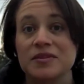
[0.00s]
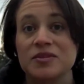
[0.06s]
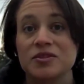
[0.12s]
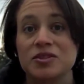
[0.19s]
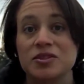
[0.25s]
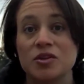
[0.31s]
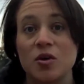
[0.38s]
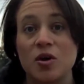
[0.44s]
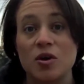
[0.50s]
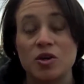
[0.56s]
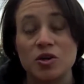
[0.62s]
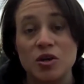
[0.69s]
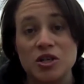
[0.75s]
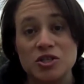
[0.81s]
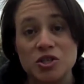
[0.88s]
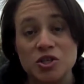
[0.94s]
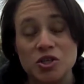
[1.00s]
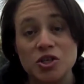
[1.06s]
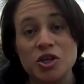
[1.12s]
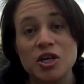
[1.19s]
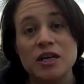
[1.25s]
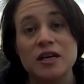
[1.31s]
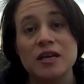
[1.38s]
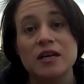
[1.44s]
So it is
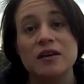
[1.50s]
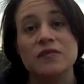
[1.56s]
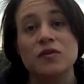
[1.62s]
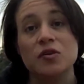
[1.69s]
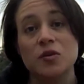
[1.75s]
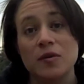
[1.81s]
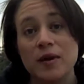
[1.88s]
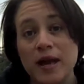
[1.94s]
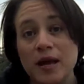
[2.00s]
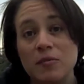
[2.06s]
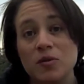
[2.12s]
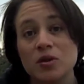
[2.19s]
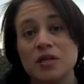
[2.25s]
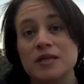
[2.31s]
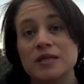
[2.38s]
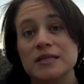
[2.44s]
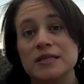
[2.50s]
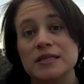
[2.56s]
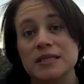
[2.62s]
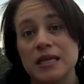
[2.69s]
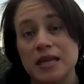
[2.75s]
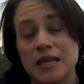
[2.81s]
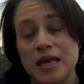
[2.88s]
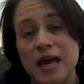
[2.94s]
good if you're able
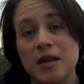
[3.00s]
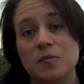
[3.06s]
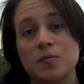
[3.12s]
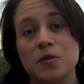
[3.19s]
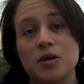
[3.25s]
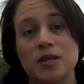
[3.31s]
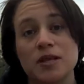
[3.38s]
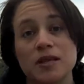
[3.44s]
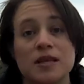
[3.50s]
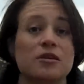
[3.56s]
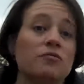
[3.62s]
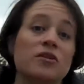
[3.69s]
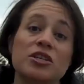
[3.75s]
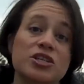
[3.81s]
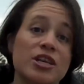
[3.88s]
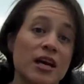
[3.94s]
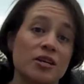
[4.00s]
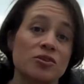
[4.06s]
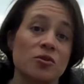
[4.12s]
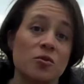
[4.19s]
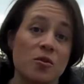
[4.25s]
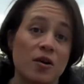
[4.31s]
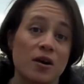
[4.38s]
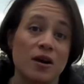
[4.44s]
to then put the
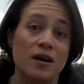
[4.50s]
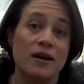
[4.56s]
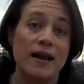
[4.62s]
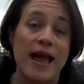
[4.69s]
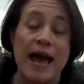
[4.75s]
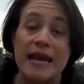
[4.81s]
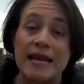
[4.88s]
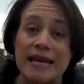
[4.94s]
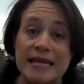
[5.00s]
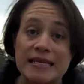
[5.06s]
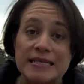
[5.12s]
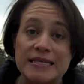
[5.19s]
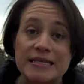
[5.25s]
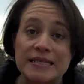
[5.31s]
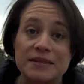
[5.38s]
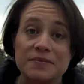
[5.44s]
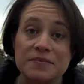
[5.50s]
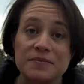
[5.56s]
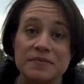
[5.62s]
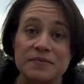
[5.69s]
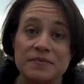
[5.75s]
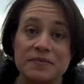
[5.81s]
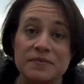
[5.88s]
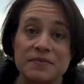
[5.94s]
rejector at ease
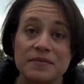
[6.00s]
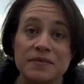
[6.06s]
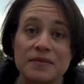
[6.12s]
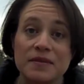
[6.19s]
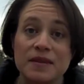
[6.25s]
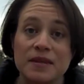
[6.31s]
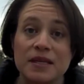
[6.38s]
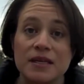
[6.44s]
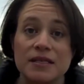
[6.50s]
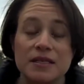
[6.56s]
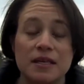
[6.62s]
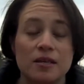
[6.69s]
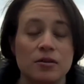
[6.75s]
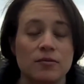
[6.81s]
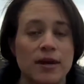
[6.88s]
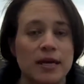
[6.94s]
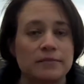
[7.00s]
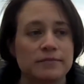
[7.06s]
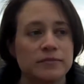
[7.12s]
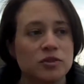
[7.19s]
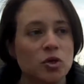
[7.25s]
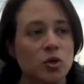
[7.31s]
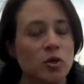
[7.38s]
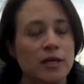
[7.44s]
and say, you know what,
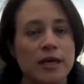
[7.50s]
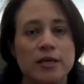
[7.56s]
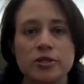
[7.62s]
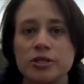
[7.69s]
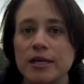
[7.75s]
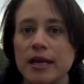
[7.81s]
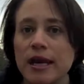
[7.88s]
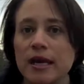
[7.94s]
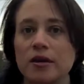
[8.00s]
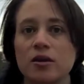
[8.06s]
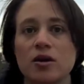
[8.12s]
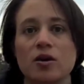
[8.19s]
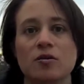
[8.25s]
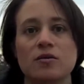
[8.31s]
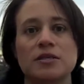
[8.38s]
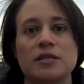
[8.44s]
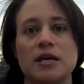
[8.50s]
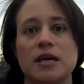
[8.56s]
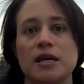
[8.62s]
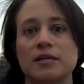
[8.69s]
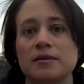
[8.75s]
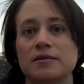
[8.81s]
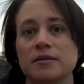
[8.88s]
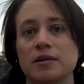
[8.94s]
totally understand, no is
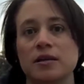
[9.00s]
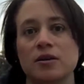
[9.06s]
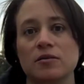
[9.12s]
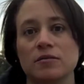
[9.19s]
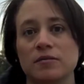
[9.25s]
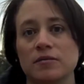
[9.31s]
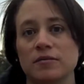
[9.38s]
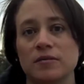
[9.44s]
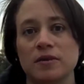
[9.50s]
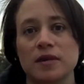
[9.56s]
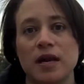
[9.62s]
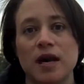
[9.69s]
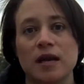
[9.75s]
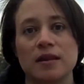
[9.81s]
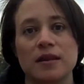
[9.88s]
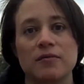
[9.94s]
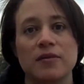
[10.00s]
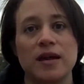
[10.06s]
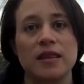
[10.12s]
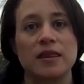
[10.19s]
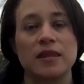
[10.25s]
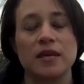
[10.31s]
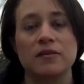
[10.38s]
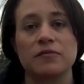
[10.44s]
not, not the
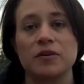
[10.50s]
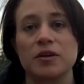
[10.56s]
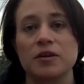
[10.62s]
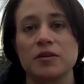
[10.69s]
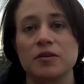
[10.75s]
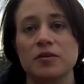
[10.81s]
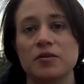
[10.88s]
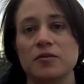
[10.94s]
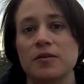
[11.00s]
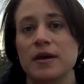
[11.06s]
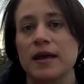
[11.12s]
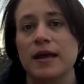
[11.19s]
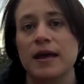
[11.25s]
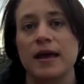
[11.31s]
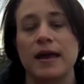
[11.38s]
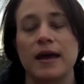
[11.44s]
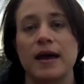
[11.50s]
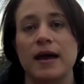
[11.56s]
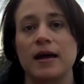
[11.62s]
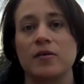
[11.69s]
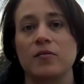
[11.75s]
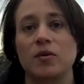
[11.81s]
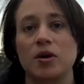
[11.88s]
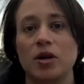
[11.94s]
right thing for you,
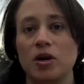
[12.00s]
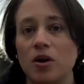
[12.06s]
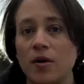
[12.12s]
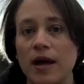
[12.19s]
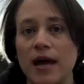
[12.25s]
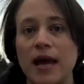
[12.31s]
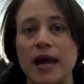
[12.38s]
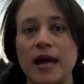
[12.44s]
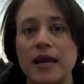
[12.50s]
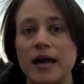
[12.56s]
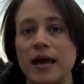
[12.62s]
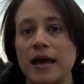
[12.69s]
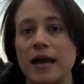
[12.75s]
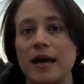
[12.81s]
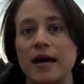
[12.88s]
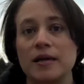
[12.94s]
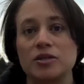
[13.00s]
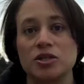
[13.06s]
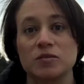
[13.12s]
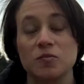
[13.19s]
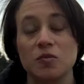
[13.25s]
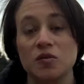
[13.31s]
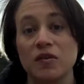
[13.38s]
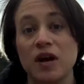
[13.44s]
and we're going to go ahead and
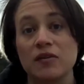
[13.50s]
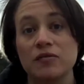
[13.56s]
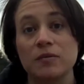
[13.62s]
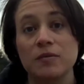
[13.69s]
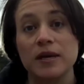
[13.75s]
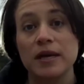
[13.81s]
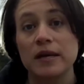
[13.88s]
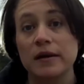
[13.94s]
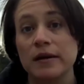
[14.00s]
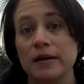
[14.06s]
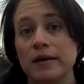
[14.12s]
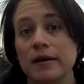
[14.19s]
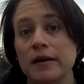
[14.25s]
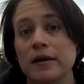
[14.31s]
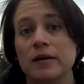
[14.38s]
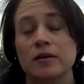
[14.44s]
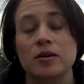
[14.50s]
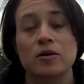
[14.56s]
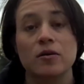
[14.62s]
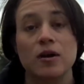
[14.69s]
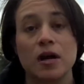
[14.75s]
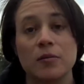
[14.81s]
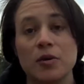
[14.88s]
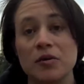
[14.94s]
just move on from here.
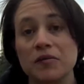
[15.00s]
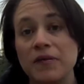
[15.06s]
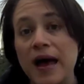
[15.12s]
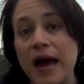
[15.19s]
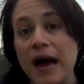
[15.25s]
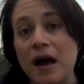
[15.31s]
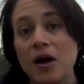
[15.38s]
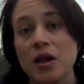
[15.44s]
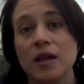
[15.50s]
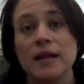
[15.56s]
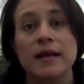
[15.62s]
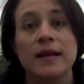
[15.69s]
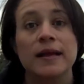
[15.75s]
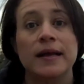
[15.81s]
No harm, no foul.